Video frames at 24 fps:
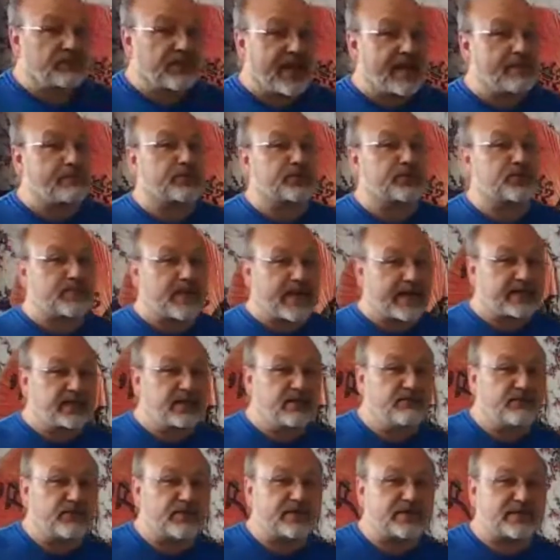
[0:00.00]
from that
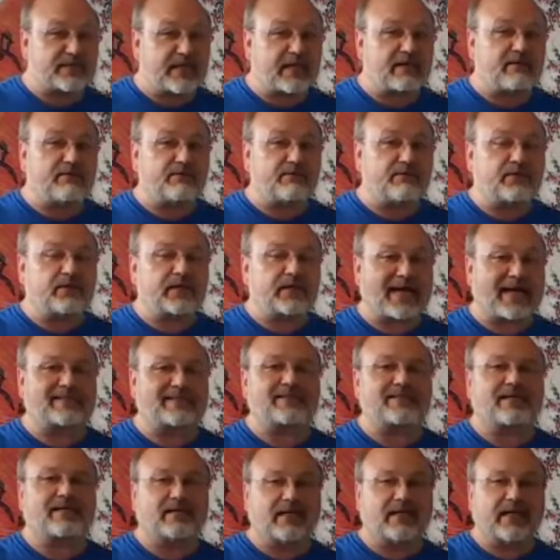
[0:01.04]
perspective, instead of
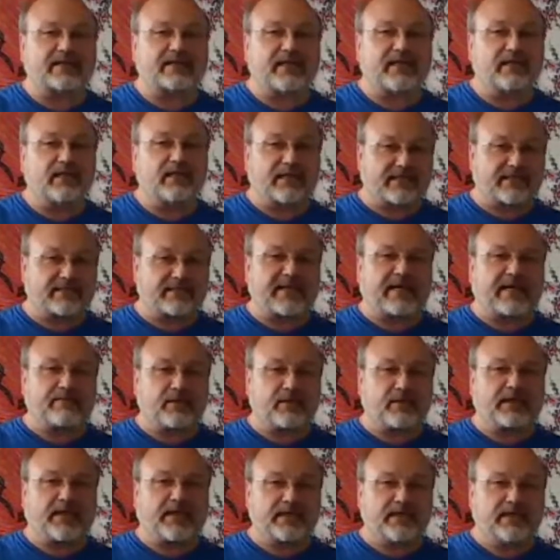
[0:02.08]
kata collecting, like
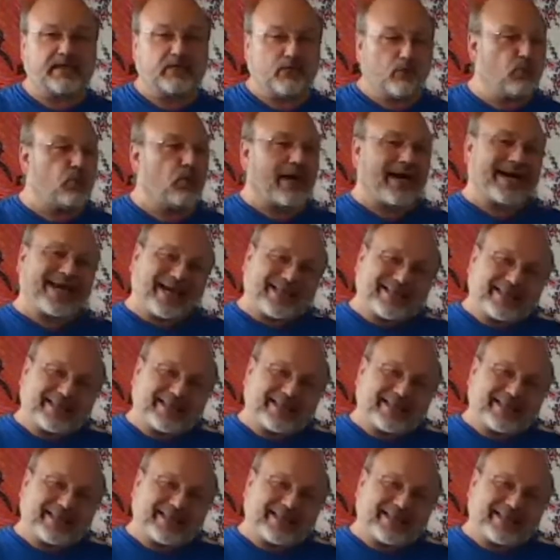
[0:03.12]
collecting, ooh,